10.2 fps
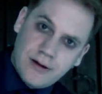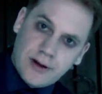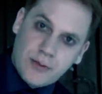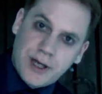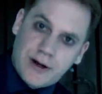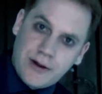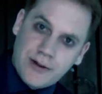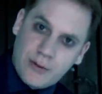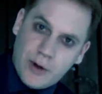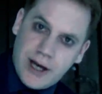That we are on
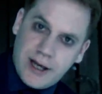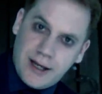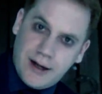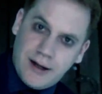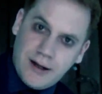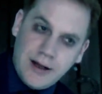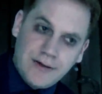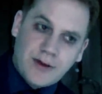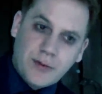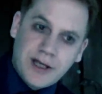the wane?
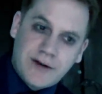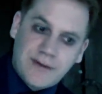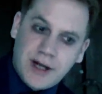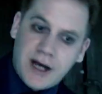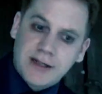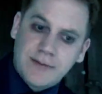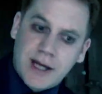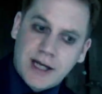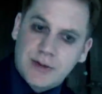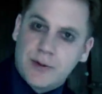That the week of
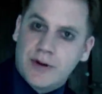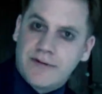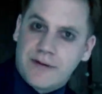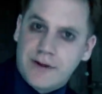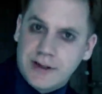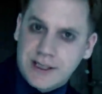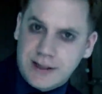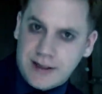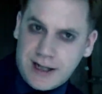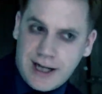nightmares when one of the
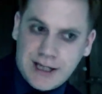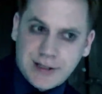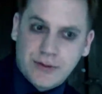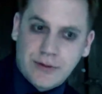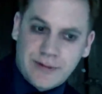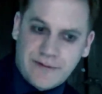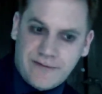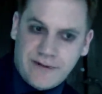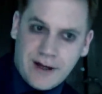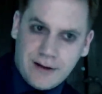13 clans all but
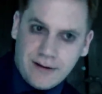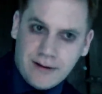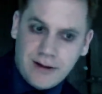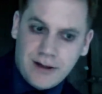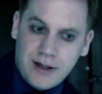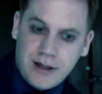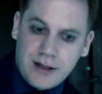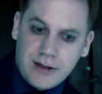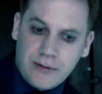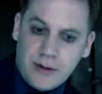fell
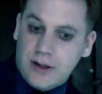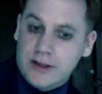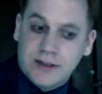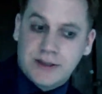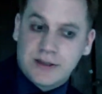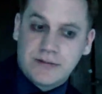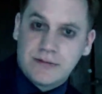was